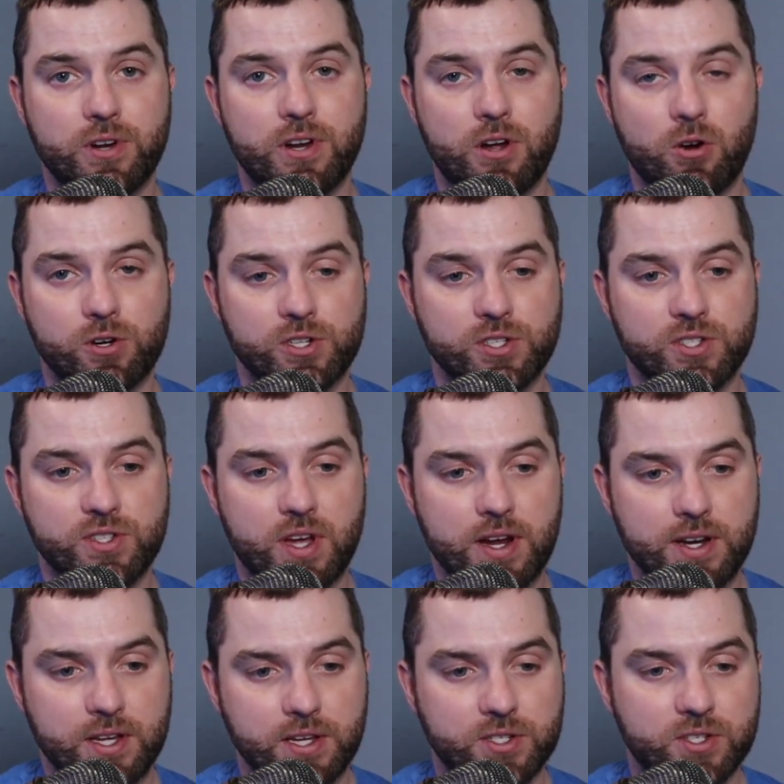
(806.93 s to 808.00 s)
Arctis
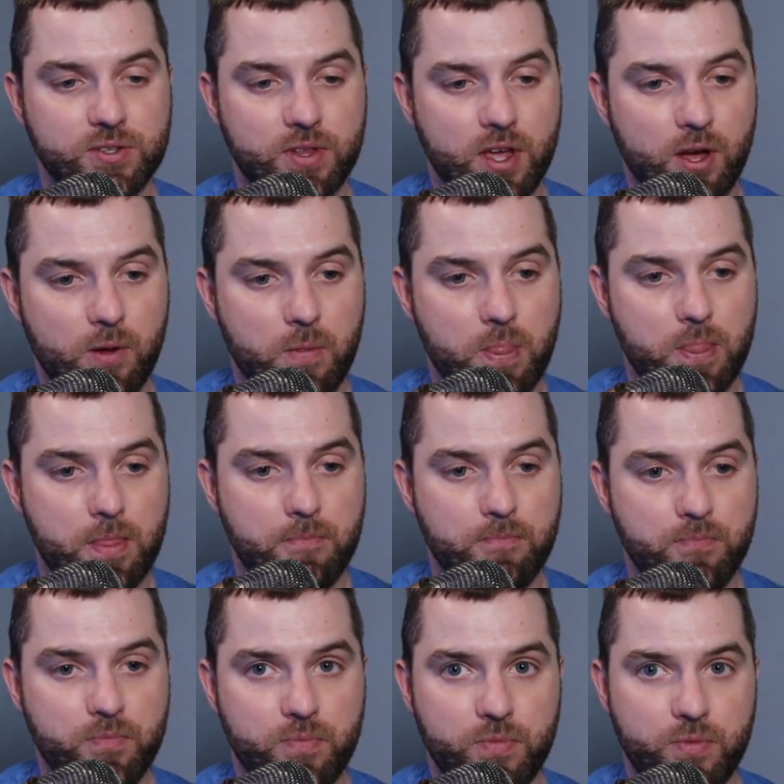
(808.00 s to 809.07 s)
9X. Now,
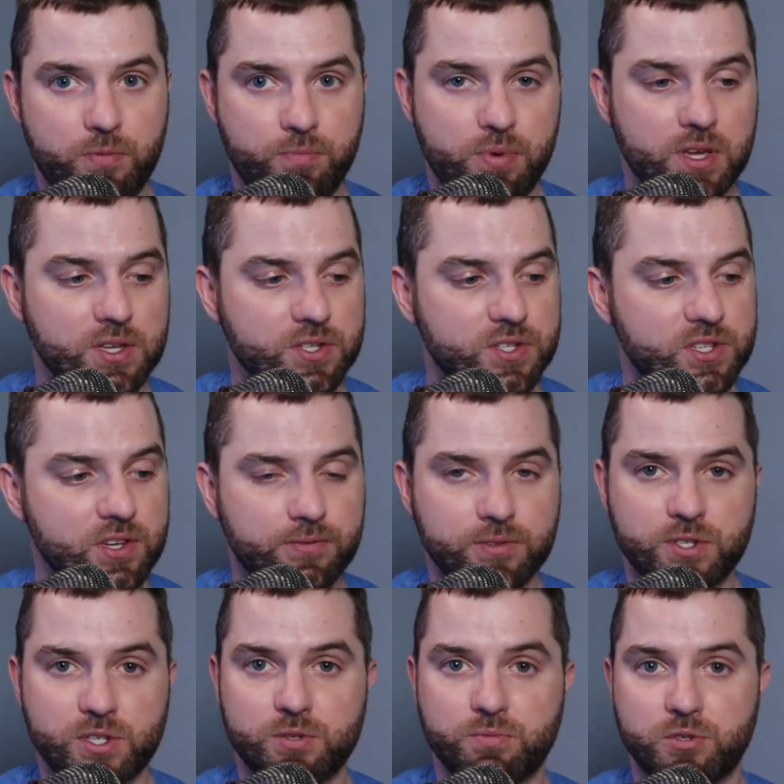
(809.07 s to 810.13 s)
the biggest
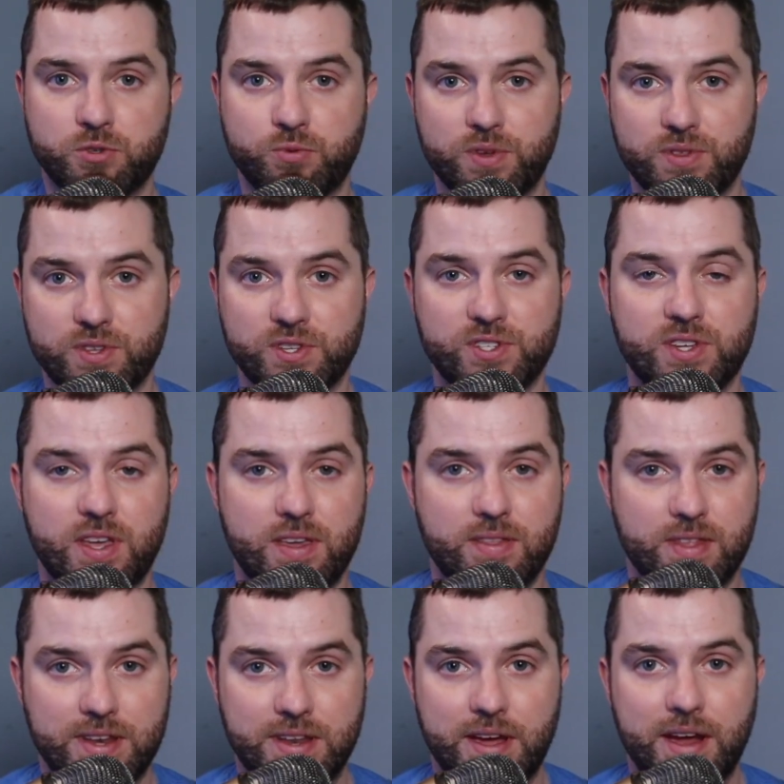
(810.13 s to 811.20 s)
differences between this and the
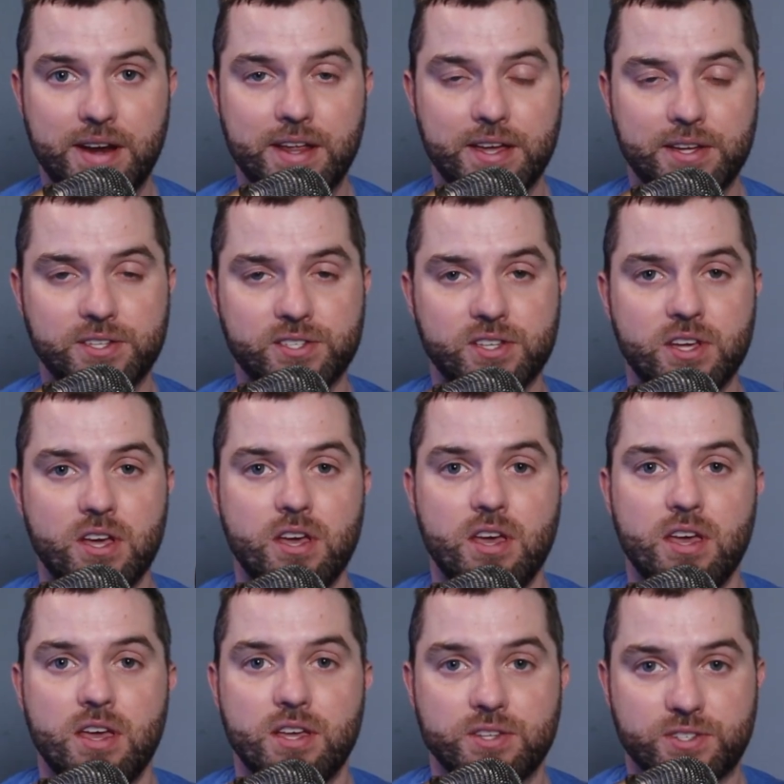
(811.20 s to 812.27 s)
9X
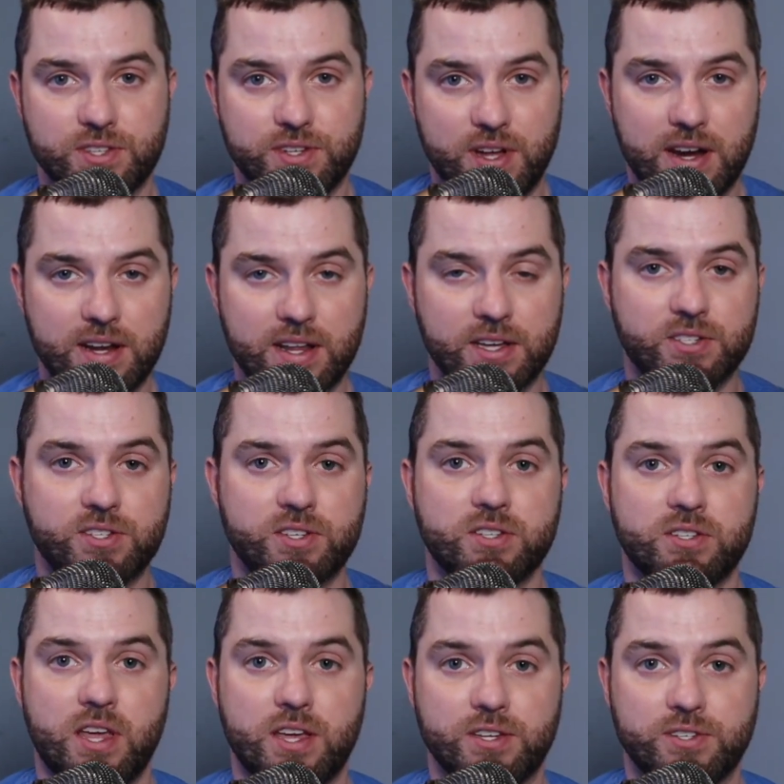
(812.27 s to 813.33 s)
is the 9X
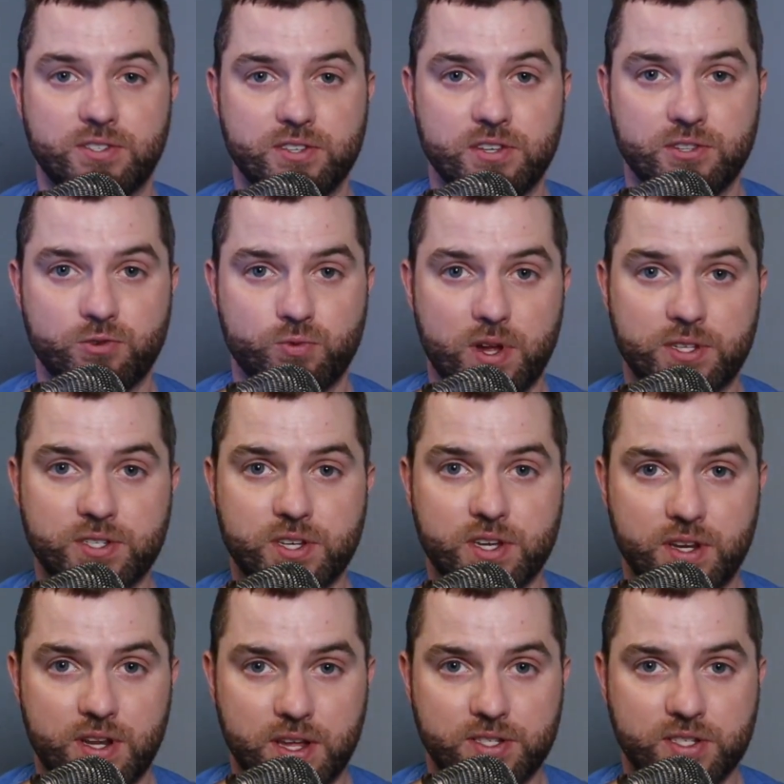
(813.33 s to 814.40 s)
has the direct
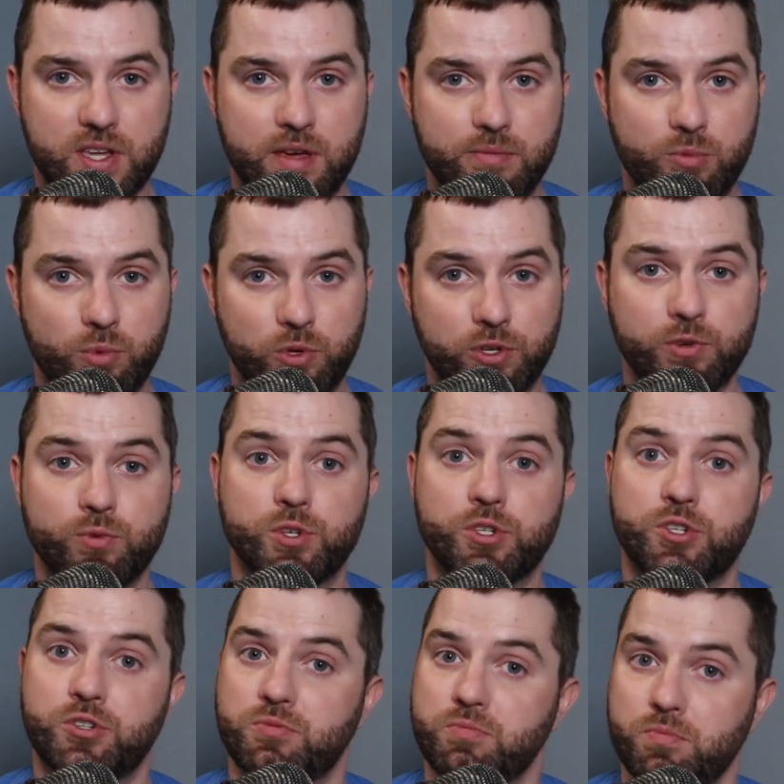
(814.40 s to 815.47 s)
connect capability,
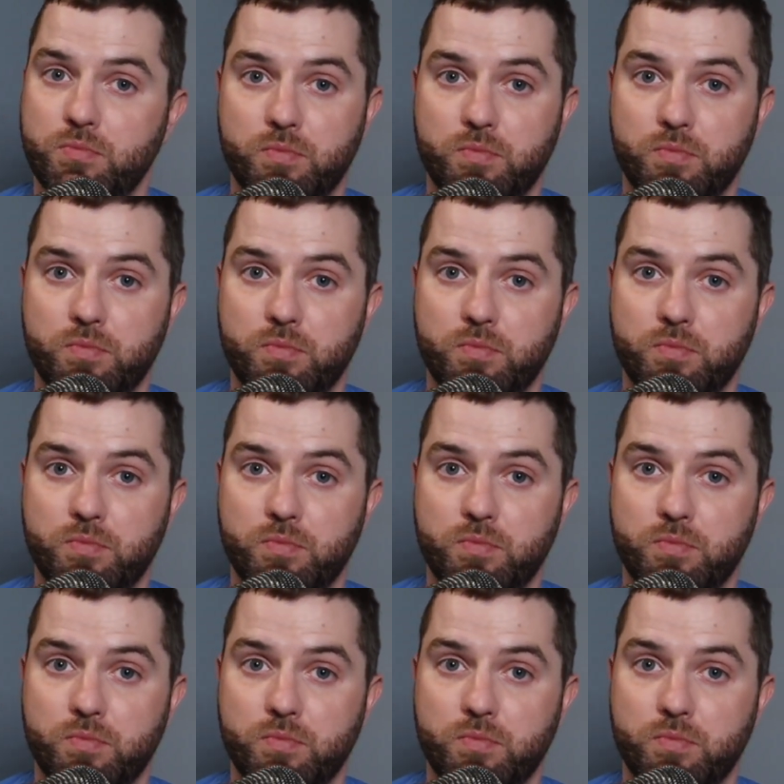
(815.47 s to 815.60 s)
which